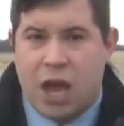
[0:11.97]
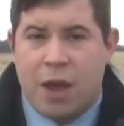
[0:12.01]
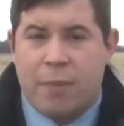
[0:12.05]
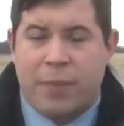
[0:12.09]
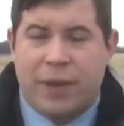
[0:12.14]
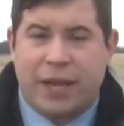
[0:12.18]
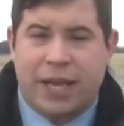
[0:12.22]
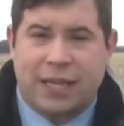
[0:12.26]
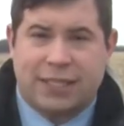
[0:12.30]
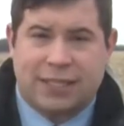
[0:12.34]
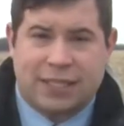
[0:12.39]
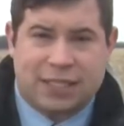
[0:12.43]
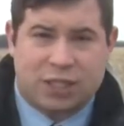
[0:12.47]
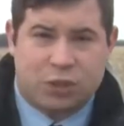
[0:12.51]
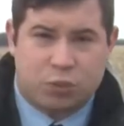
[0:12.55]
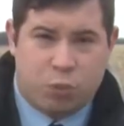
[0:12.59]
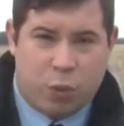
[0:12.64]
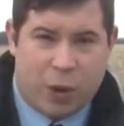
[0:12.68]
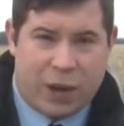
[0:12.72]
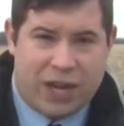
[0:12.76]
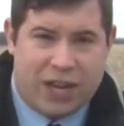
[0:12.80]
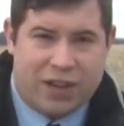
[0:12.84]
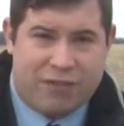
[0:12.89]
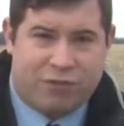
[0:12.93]
because it's
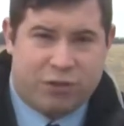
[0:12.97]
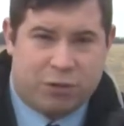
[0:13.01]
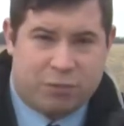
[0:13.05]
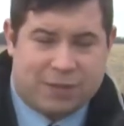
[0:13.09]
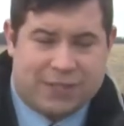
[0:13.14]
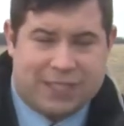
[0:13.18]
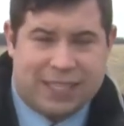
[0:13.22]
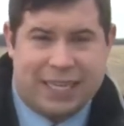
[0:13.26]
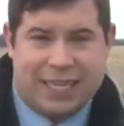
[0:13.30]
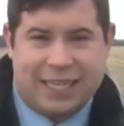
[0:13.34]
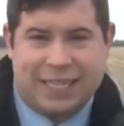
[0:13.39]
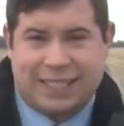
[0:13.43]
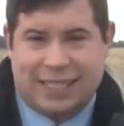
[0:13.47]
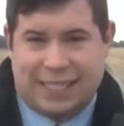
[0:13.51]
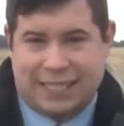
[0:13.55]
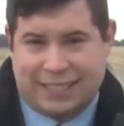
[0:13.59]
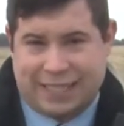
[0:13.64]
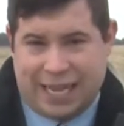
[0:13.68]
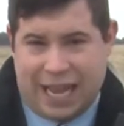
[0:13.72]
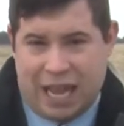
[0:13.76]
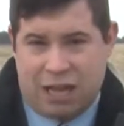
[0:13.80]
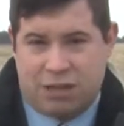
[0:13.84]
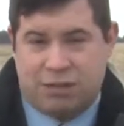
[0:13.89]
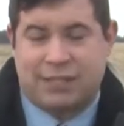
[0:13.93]
waiting from cities and
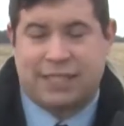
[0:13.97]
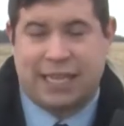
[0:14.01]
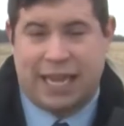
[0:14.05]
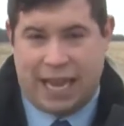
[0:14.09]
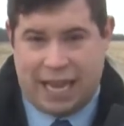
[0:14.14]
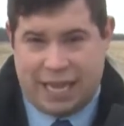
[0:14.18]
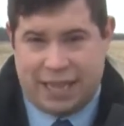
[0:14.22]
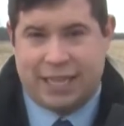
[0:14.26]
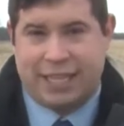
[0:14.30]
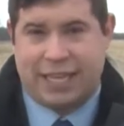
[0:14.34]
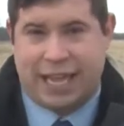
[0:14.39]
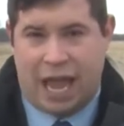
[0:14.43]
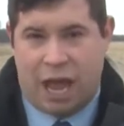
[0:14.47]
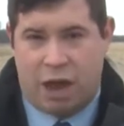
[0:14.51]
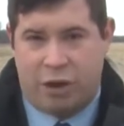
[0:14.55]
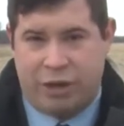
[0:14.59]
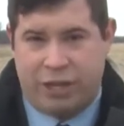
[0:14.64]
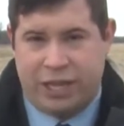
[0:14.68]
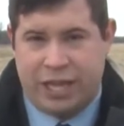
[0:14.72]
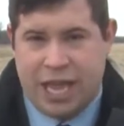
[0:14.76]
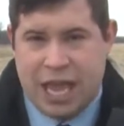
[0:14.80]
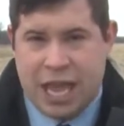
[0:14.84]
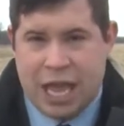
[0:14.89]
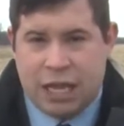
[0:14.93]
towns in the
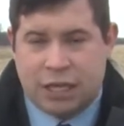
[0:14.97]
county